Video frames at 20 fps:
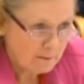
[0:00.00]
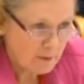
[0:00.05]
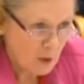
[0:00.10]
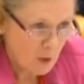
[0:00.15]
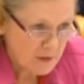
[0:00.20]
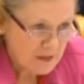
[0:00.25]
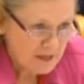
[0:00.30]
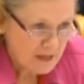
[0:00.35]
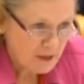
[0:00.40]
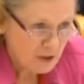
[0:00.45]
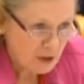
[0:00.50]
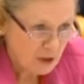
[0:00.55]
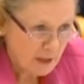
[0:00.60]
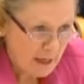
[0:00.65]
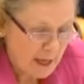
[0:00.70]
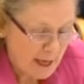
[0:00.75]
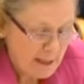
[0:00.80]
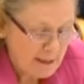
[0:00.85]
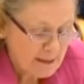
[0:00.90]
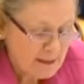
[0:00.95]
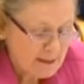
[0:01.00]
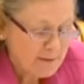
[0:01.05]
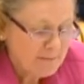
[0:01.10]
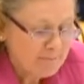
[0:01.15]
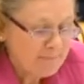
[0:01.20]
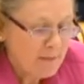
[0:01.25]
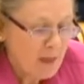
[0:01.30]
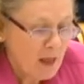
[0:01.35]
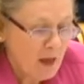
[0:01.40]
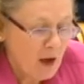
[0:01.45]
compensation case,
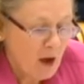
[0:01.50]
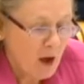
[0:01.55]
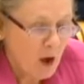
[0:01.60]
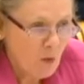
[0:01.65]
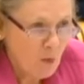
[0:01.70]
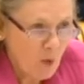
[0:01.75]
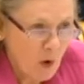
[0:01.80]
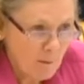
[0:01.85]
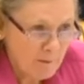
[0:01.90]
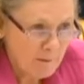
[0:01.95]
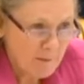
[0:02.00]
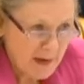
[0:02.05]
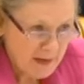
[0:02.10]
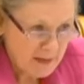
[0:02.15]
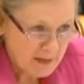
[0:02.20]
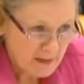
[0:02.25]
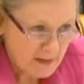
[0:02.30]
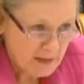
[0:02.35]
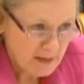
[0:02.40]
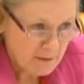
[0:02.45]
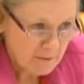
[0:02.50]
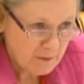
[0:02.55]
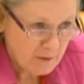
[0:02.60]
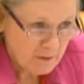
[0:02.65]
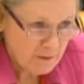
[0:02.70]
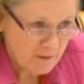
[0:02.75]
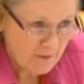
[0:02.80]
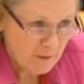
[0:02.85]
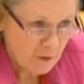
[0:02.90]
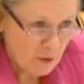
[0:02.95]
on what basis it
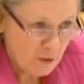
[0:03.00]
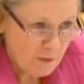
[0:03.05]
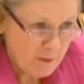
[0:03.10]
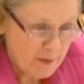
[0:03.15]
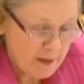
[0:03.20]
was reviewed,